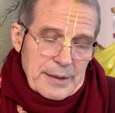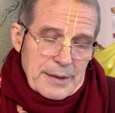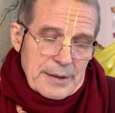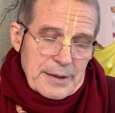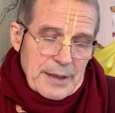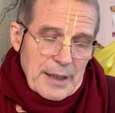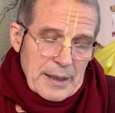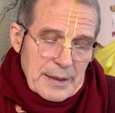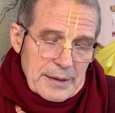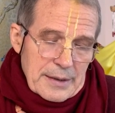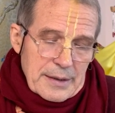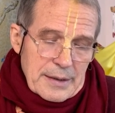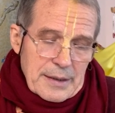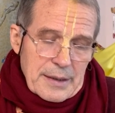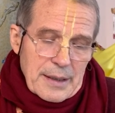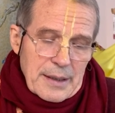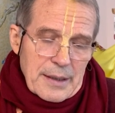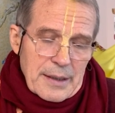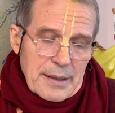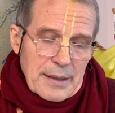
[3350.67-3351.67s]

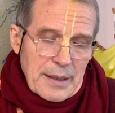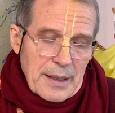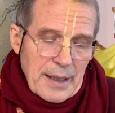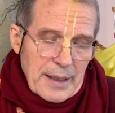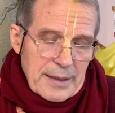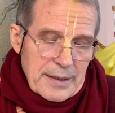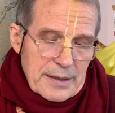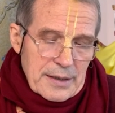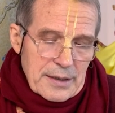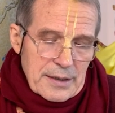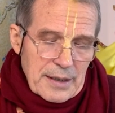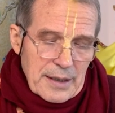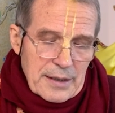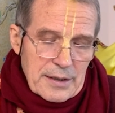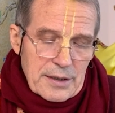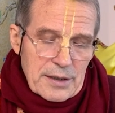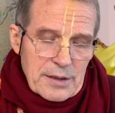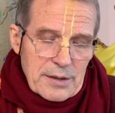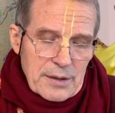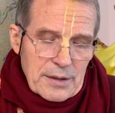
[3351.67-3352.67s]
Just like a
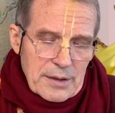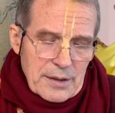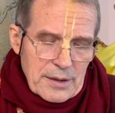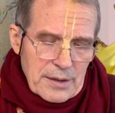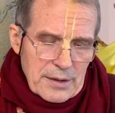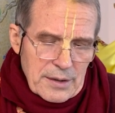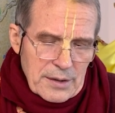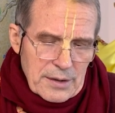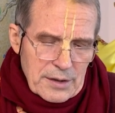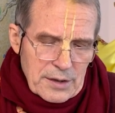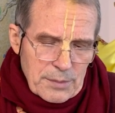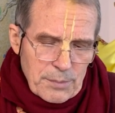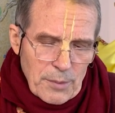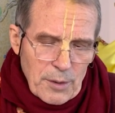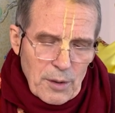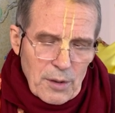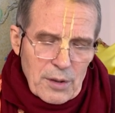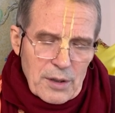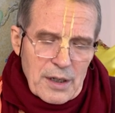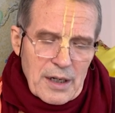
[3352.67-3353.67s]

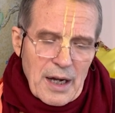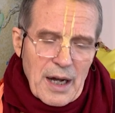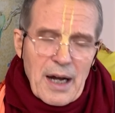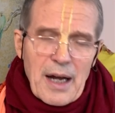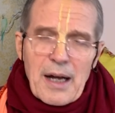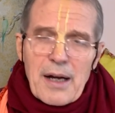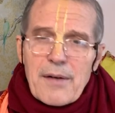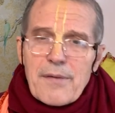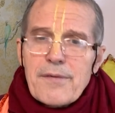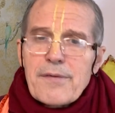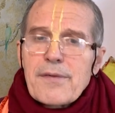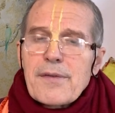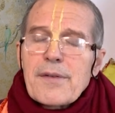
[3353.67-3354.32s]
small calf